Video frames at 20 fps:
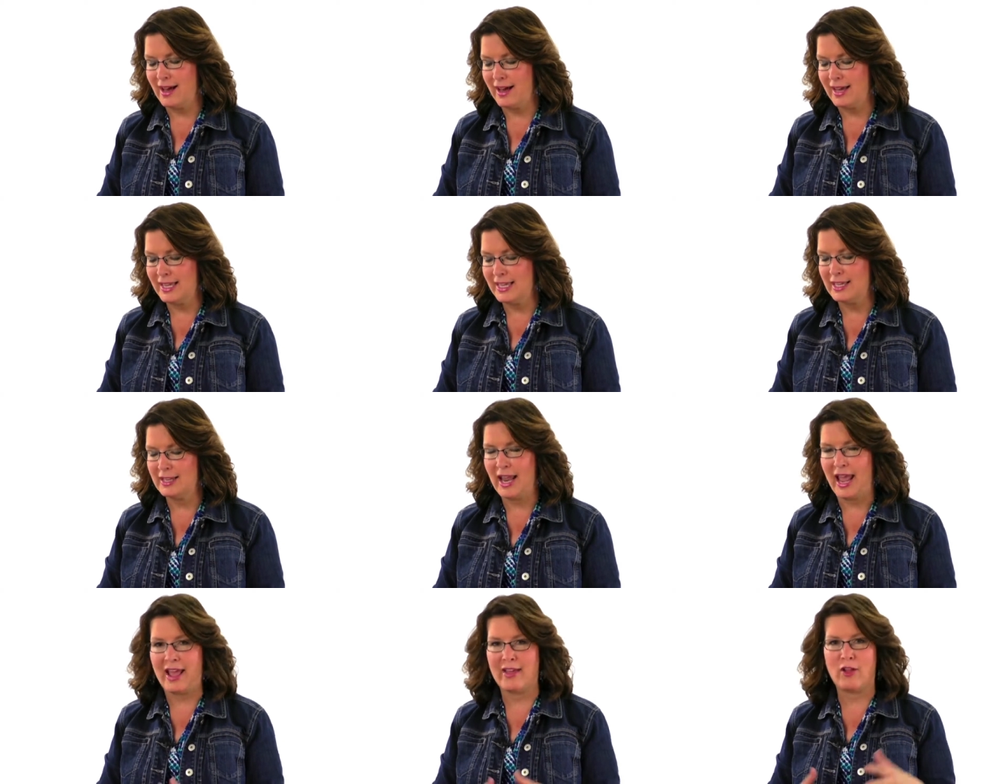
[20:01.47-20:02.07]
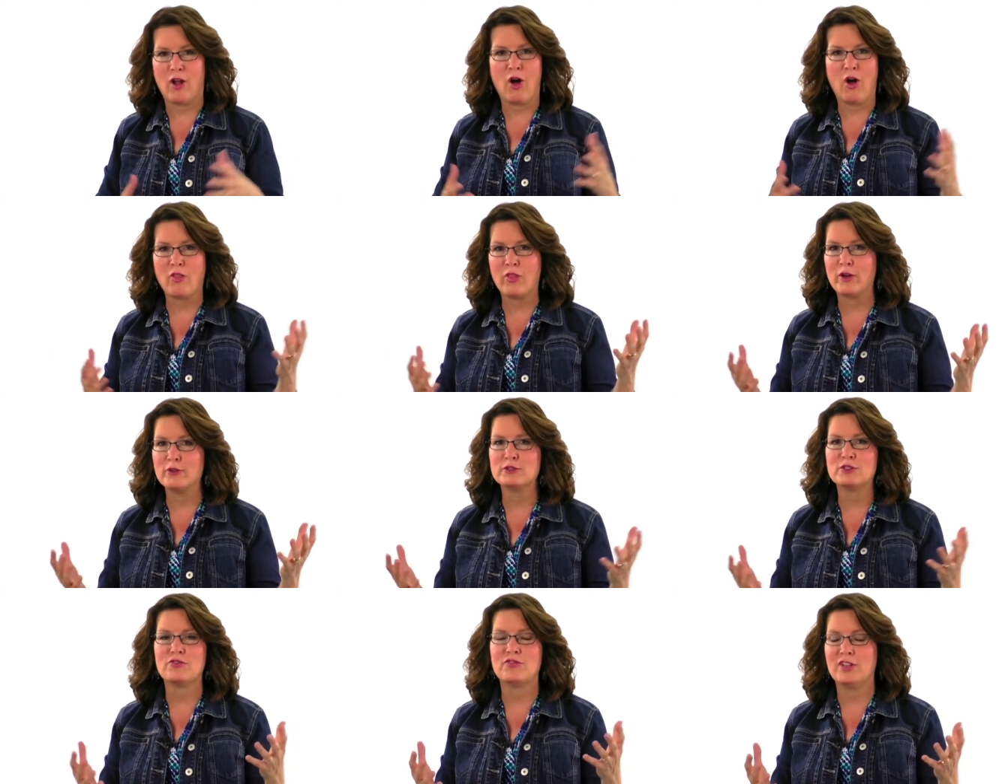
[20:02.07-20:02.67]
he had had all
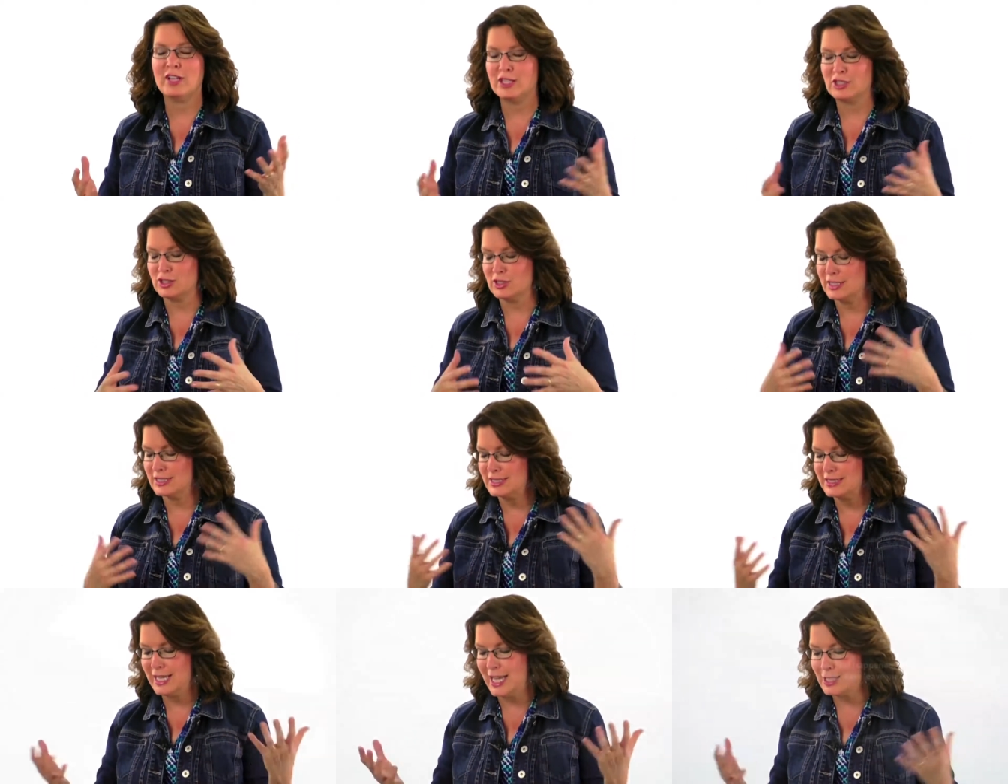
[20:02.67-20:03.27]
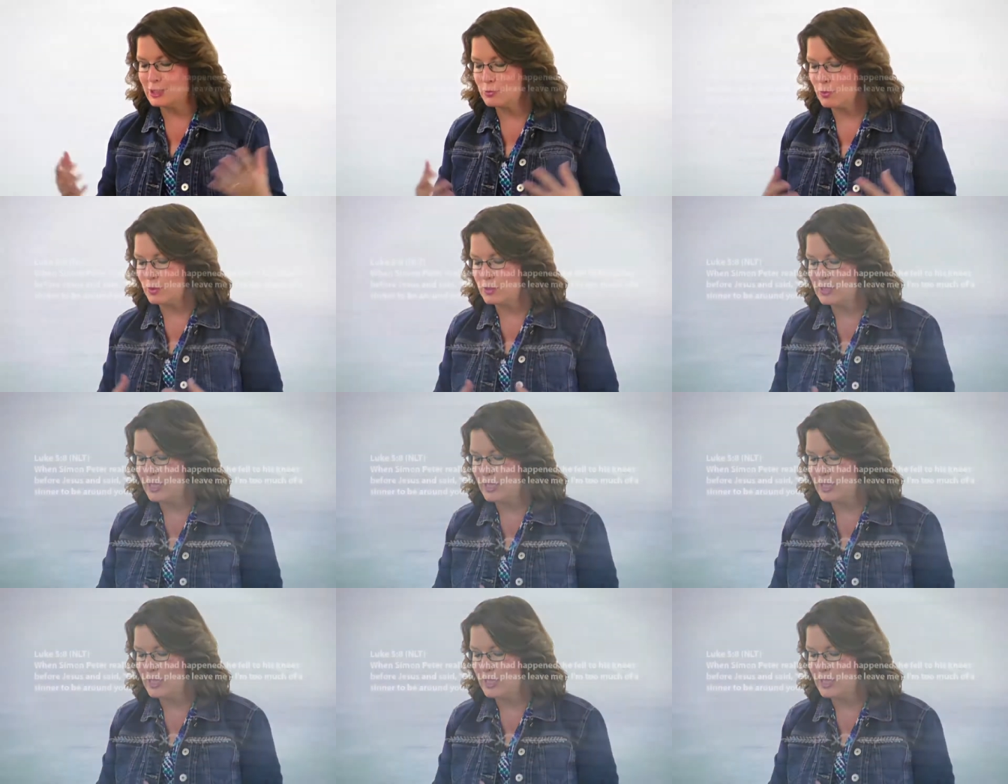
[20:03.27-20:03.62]
those fish and his nets were